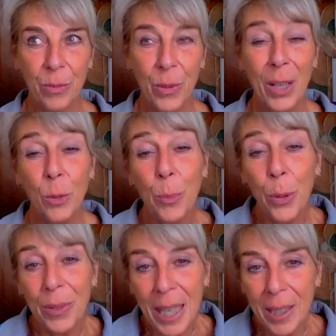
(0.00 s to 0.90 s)
try to
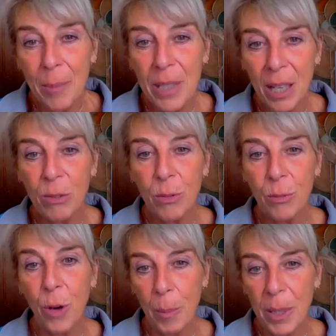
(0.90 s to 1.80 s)
protect themselves
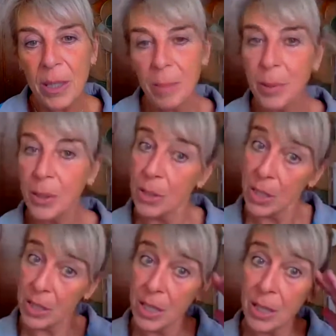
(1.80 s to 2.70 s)
from it because
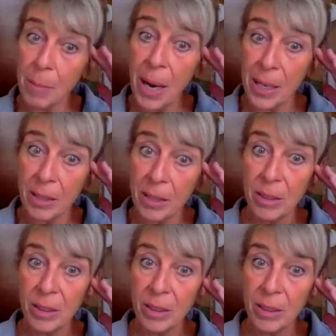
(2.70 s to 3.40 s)
it's in their mind.